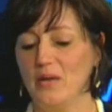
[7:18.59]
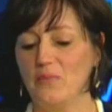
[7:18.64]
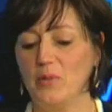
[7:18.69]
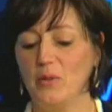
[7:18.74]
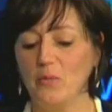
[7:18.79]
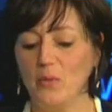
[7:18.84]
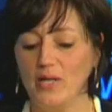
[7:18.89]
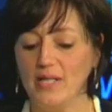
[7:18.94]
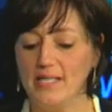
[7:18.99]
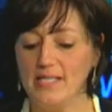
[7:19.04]

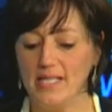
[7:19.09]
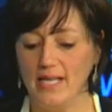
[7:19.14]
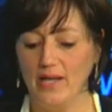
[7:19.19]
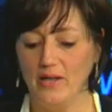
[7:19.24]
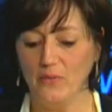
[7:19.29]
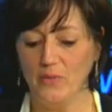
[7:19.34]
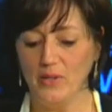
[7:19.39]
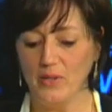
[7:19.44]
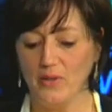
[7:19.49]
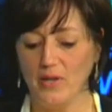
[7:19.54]
But one
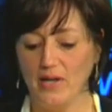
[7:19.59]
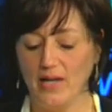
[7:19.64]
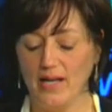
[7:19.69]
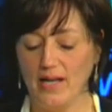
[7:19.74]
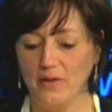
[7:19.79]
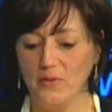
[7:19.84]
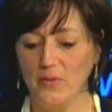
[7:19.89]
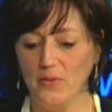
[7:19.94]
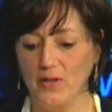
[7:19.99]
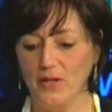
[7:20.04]
day we were
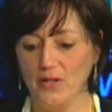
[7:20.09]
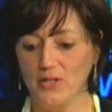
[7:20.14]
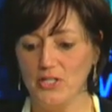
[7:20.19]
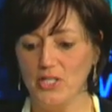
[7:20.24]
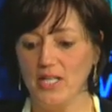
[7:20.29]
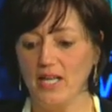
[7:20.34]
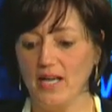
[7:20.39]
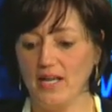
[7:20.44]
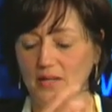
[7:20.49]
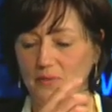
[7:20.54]
out there and
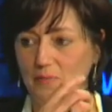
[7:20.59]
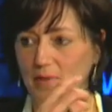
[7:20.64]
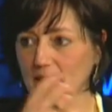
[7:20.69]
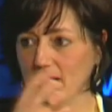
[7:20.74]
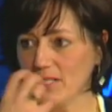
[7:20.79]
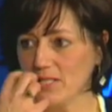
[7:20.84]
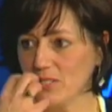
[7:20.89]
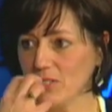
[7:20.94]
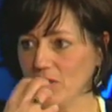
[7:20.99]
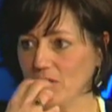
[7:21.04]
she had a
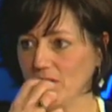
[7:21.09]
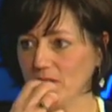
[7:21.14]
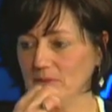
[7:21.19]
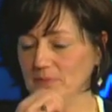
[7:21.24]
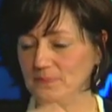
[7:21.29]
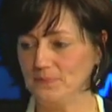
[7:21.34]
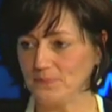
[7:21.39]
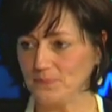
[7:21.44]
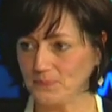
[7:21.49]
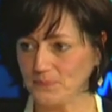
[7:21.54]
mask on